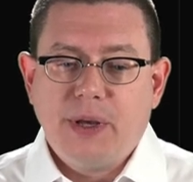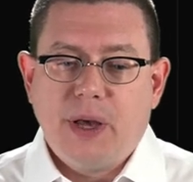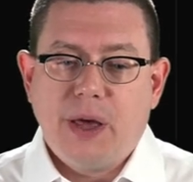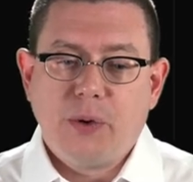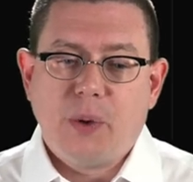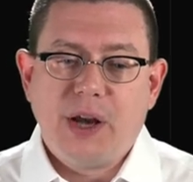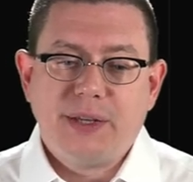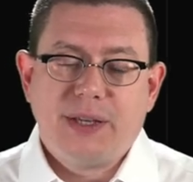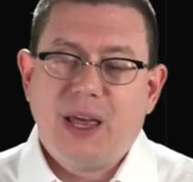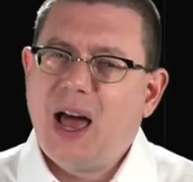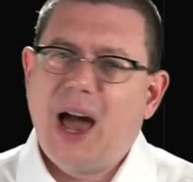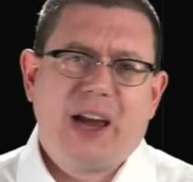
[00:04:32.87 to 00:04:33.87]
Otherwise,
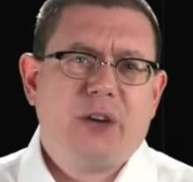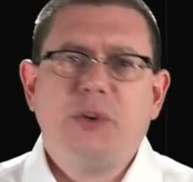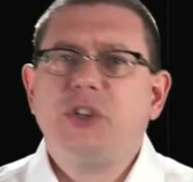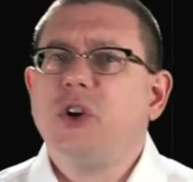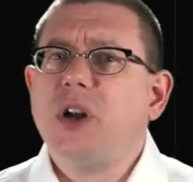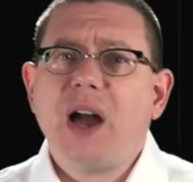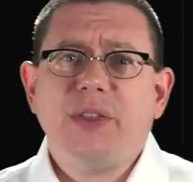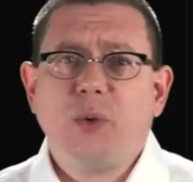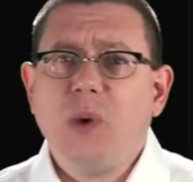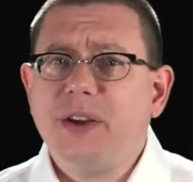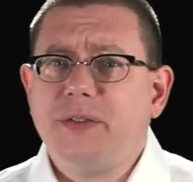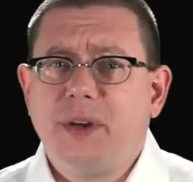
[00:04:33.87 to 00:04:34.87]
I could return either
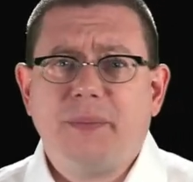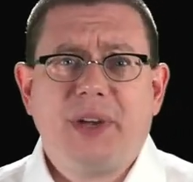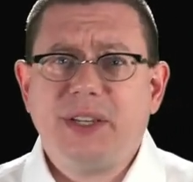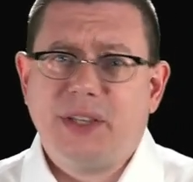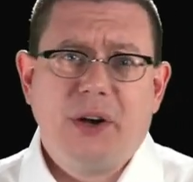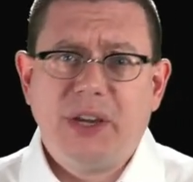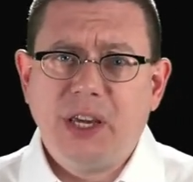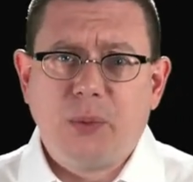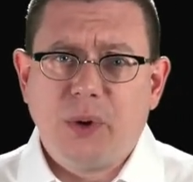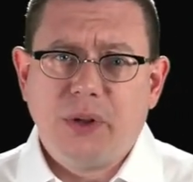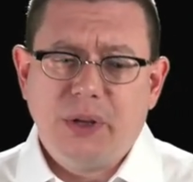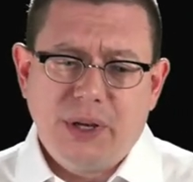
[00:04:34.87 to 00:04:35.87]
one of them because they're
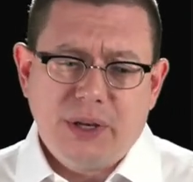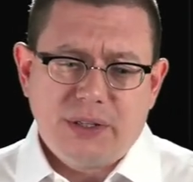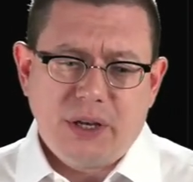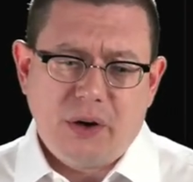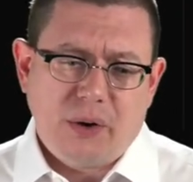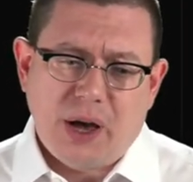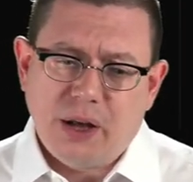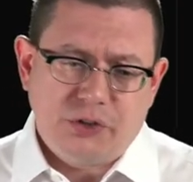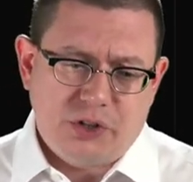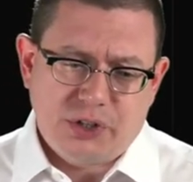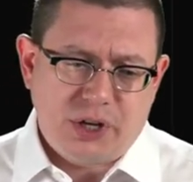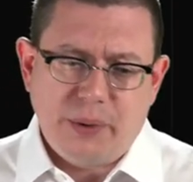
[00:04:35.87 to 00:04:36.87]
equal. So I'll
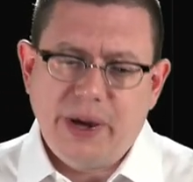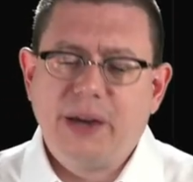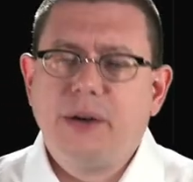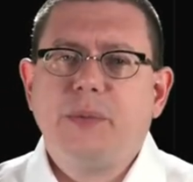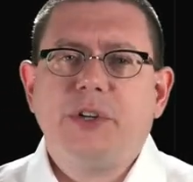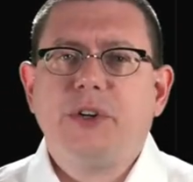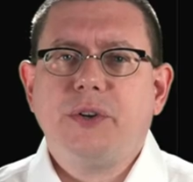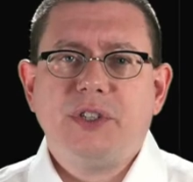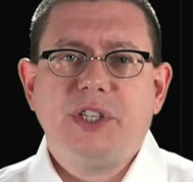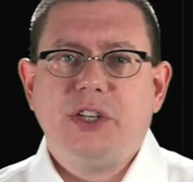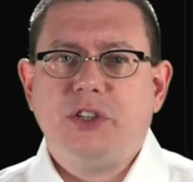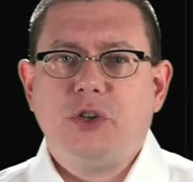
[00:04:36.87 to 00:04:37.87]
just go ahead and return
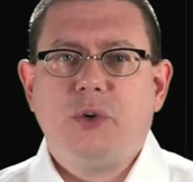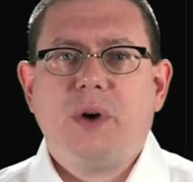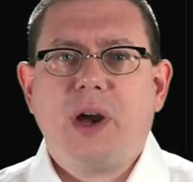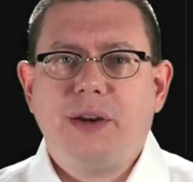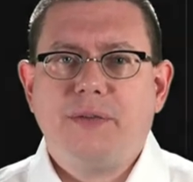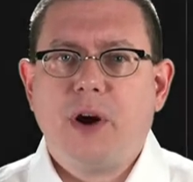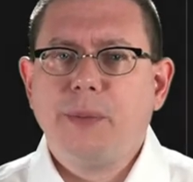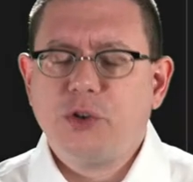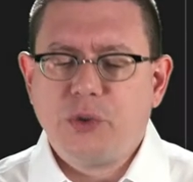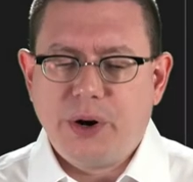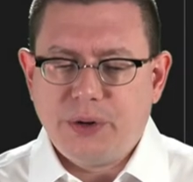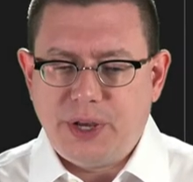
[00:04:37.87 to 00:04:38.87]
T2 kind of
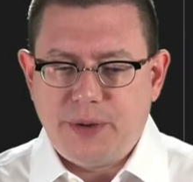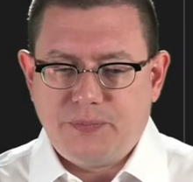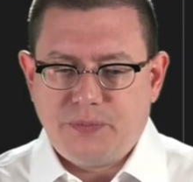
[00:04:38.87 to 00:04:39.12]
arbitrarily.